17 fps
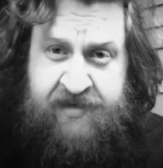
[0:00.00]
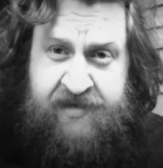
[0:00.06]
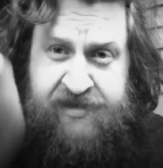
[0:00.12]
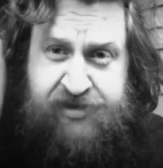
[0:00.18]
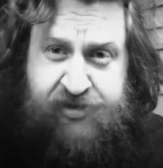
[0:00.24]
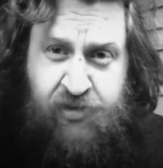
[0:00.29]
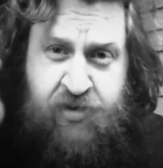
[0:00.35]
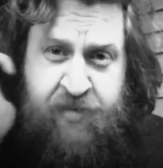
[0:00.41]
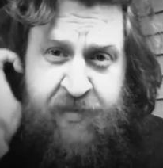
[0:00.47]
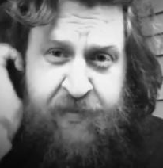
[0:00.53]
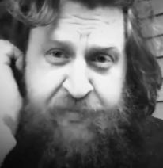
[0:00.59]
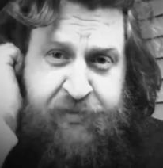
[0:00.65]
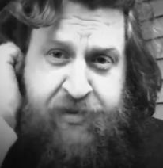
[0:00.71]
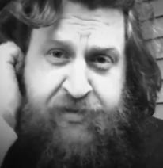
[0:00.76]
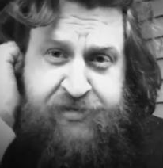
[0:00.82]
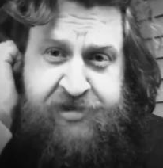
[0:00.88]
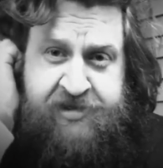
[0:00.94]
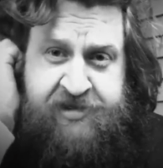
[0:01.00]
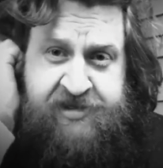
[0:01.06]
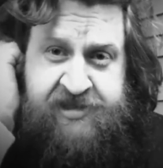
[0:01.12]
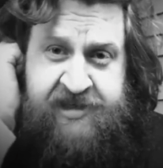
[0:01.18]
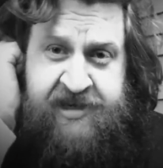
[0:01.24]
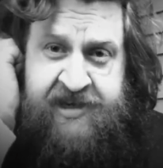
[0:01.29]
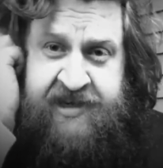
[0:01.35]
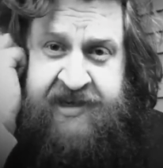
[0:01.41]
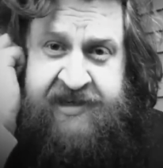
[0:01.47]
The storm approaches,
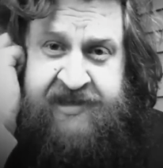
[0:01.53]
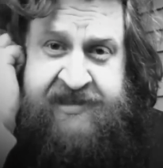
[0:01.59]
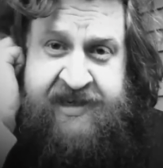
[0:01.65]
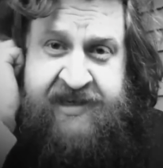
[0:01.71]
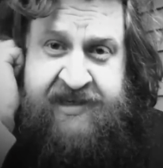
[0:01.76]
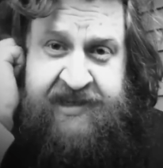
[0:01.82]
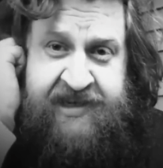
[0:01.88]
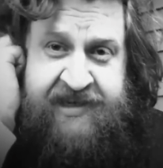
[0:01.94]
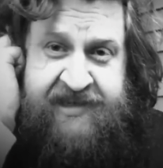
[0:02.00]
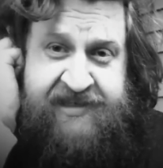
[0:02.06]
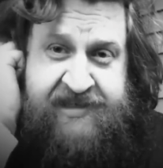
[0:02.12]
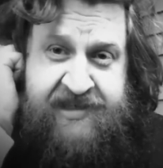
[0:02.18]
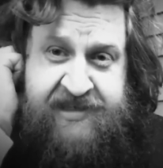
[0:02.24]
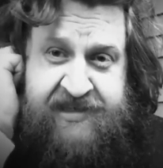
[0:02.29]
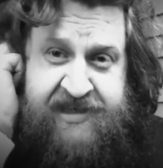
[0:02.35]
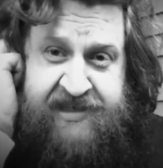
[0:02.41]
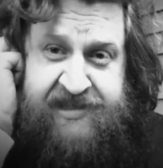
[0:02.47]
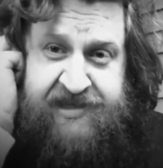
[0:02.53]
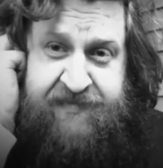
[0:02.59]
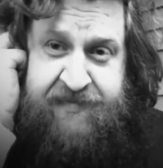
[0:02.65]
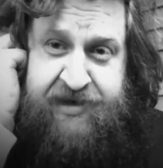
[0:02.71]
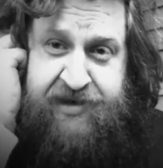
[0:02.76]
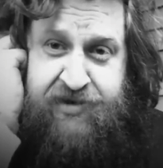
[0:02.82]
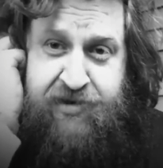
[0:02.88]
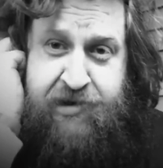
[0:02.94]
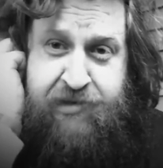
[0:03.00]
sitting intently as the tism
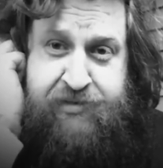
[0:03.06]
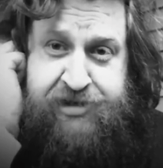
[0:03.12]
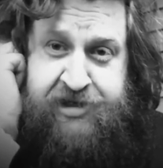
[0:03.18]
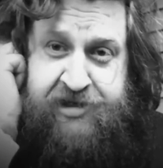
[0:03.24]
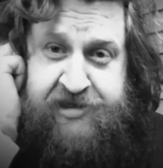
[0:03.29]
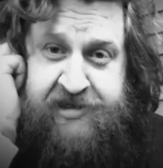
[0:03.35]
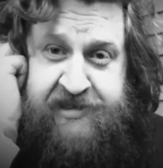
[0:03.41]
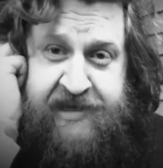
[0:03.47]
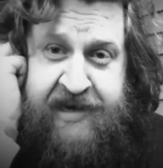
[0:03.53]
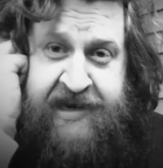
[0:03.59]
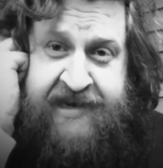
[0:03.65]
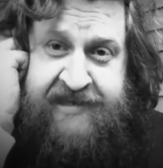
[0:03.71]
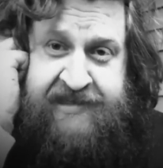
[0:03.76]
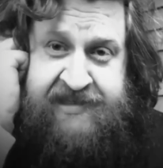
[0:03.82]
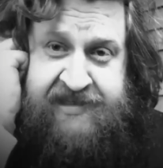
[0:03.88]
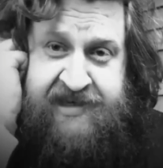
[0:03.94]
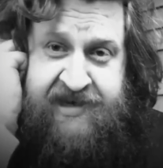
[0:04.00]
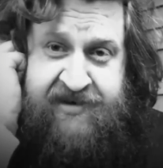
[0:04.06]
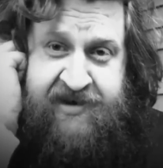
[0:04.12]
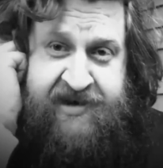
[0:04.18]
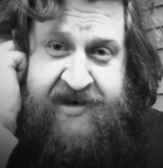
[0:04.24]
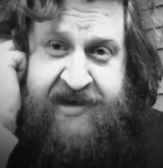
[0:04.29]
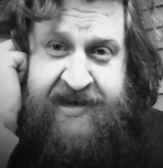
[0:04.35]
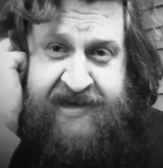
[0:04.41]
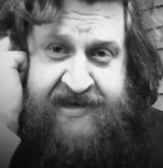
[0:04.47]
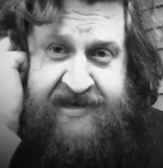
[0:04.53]
encroaches, eyes staring
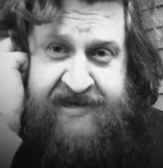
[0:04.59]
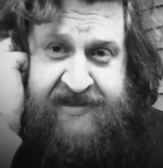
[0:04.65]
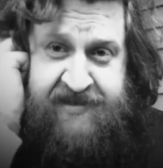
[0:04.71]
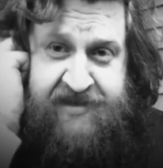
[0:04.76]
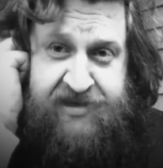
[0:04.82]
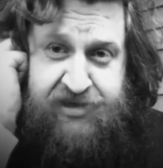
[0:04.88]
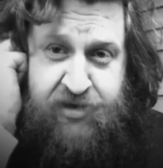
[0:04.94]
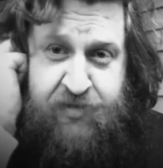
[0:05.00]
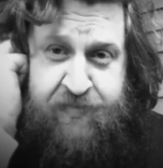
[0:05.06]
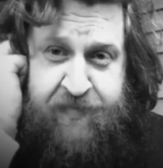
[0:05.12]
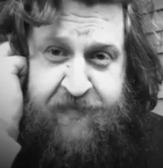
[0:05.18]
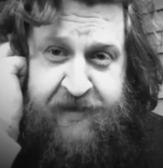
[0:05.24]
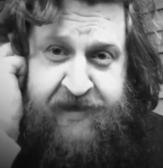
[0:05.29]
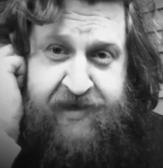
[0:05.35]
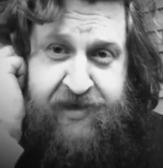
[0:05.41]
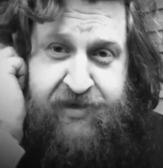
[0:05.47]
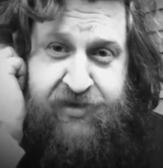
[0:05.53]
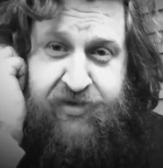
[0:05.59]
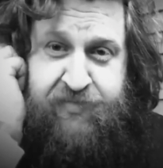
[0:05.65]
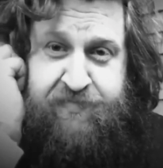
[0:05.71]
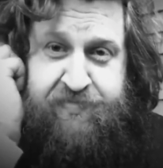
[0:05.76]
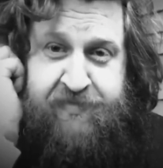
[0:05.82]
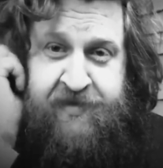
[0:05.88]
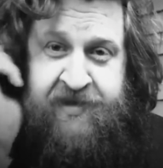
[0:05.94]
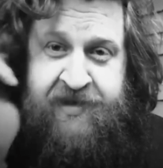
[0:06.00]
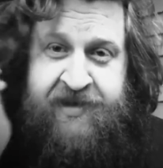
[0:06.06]
ahead at the dopamine loop.
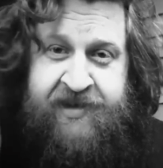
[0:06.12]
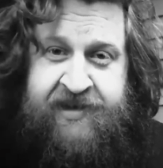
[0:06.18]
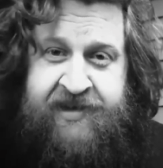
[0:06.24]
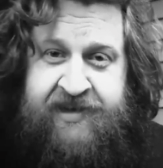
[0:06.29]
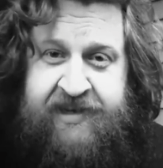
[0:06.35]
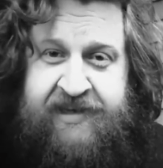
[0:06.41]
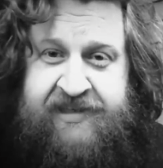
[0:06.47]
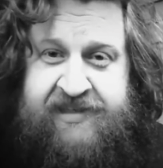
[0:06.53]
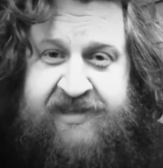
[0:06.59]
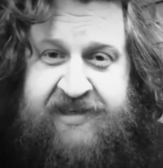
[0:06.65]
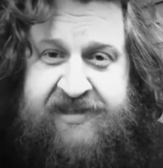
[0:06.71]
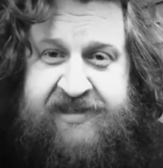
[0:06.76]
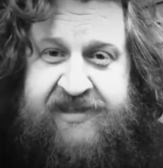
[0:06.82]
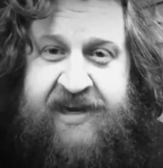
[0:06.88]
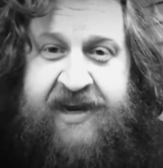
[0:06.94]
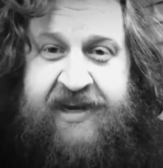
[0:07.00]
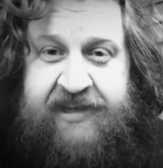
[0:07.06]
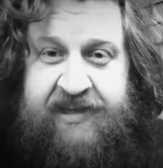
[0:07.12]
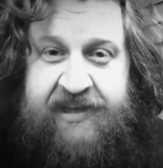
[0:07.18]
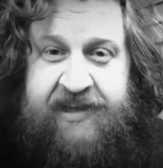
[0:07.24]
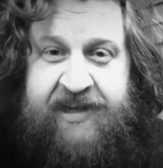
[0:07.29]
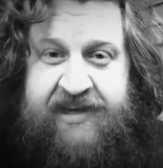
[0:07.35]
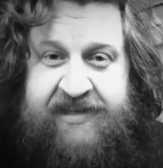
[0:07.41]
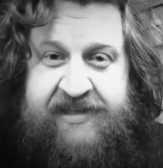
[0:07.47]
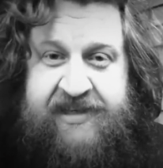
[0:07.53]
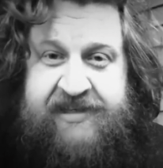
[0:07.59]
He sits
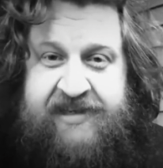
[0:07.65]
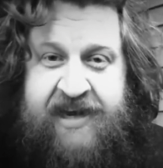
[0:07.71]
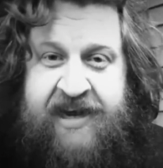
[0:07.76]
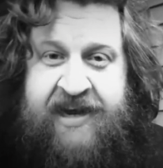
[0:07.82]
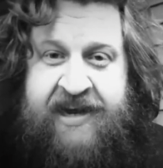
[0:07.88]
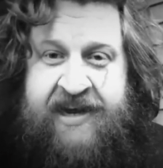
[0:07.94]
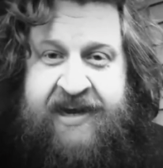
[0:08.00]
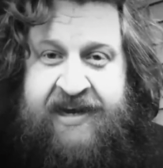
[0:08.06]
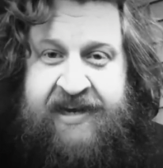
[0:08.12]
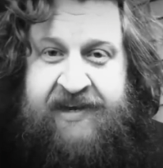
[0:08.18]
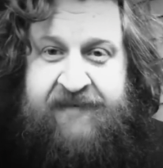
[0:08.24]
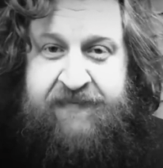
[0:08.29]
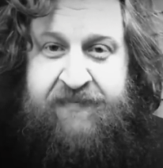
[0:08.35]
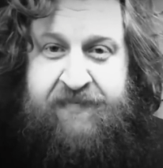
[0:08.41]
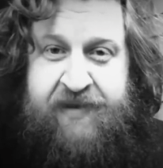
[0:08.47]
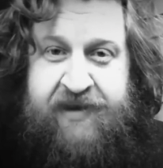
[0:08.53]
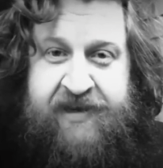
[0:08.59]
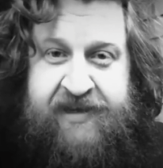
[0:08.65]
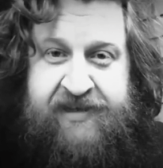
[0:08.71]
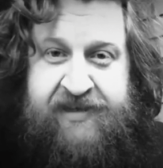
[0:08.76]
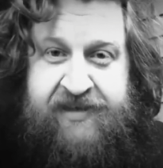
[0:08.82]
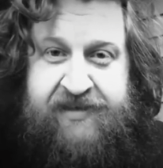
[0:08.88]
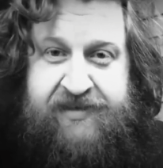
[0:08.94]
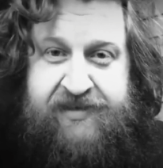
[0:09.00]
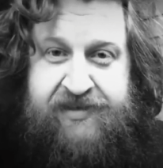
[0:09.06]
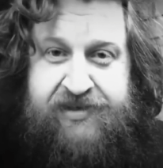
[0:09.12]
silently as his eye
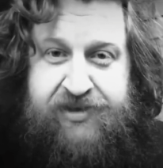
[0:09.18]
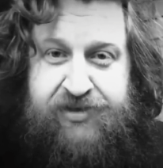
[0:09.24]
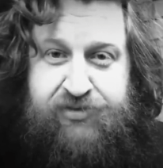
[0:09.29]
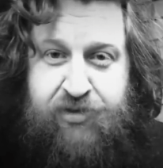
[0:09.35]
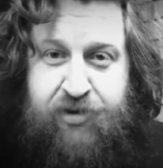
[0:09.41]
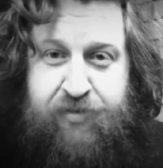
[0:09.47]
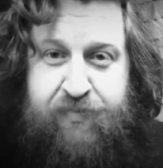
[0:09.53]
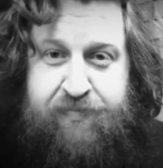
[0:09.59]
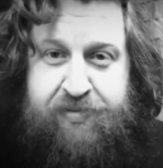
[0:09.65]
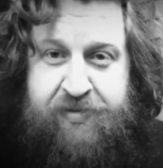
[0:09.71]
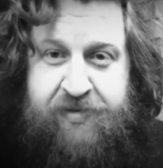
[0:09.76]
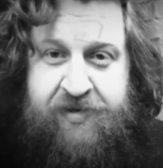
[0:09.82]
begin to droop.